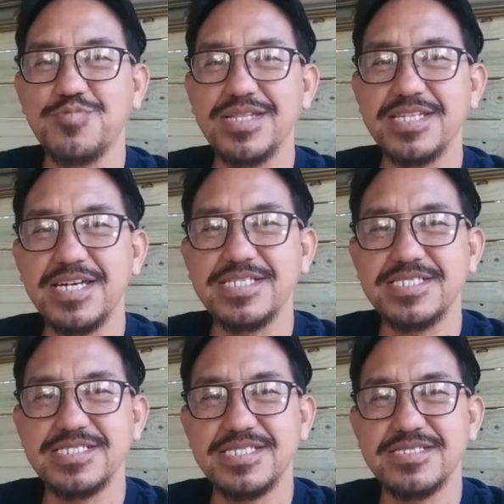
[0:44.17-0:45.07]
What
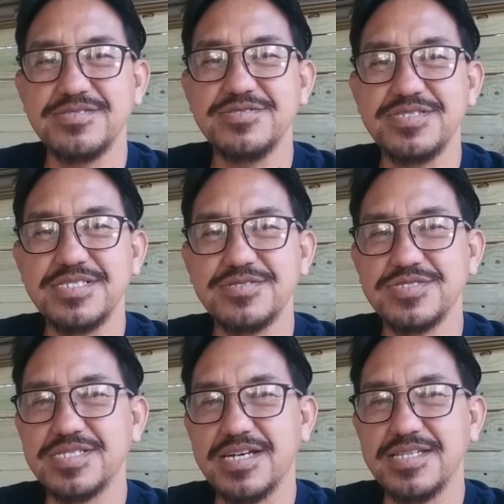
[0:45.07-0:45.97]
age do you need
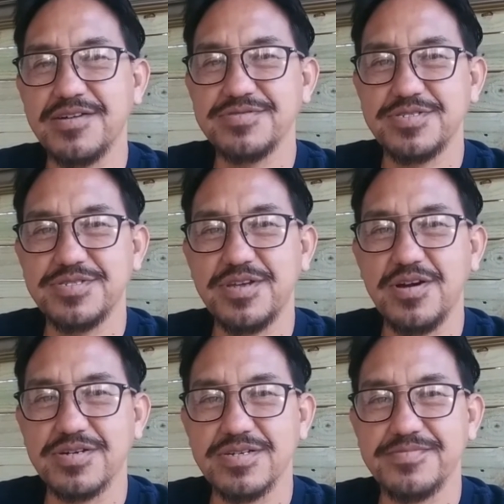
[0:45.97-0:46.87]
to stud out your
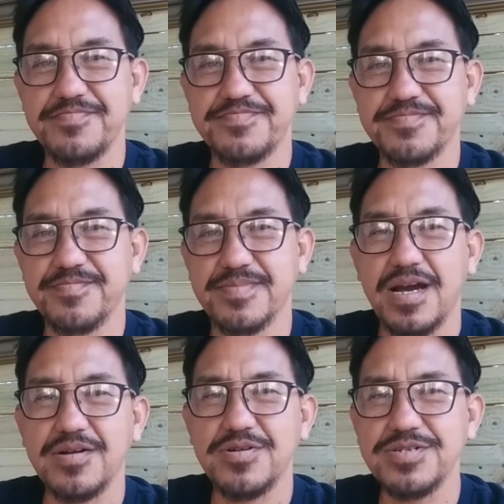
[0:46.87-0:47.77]
dog?
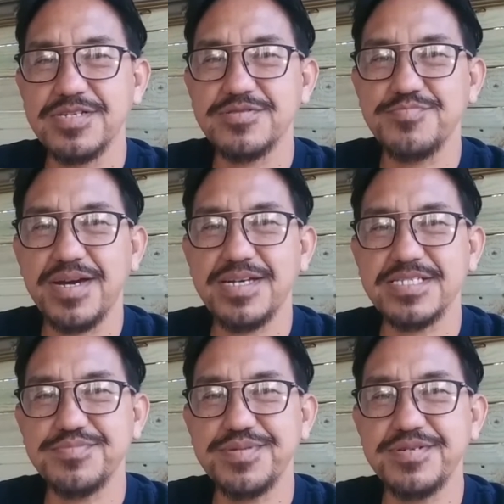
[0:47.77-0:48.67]
According to my
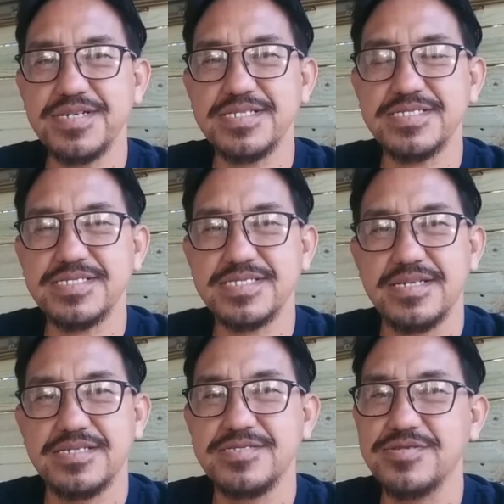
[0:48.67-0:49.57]
experience,
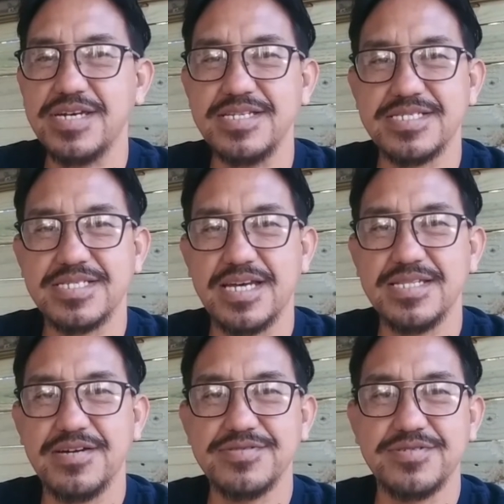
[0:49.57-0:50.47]
you cannot
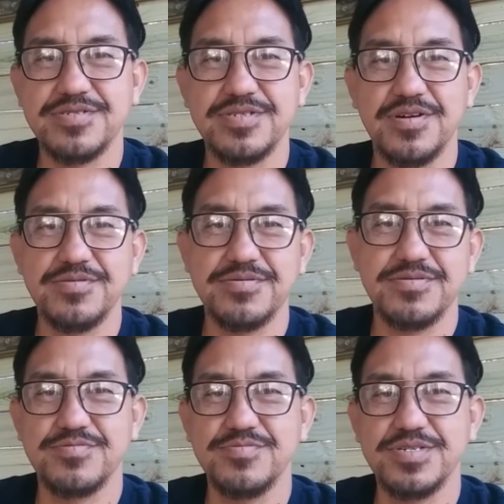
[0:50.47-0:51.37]
stud out your dog
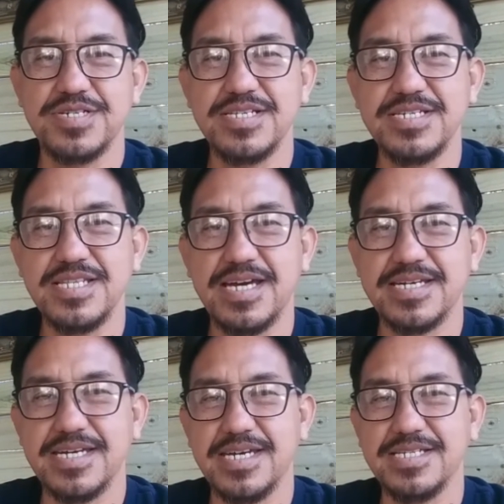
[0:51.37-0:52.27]
too early,
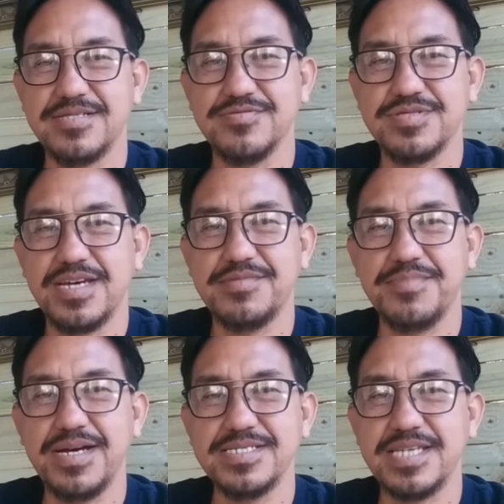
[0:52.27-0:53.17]
like 8 to
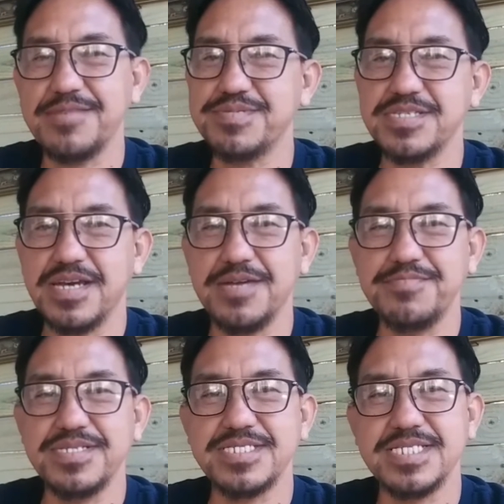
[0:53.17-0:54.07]
10 months.
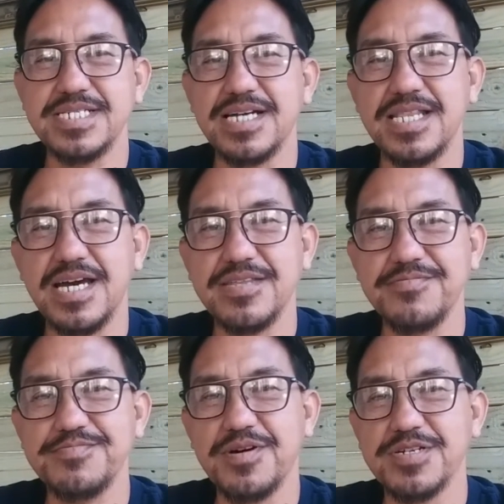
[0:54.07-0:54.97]
I've been seeing a lot
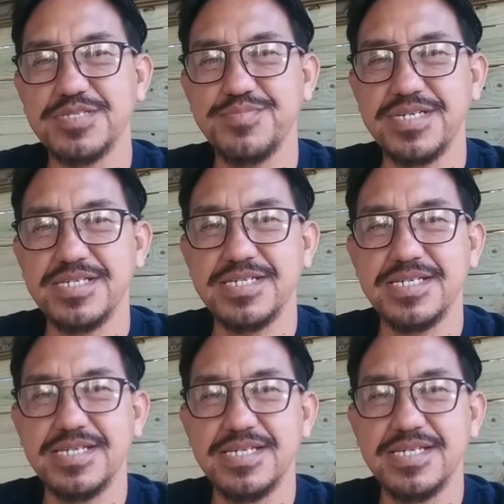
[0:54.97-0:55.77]
of dogs being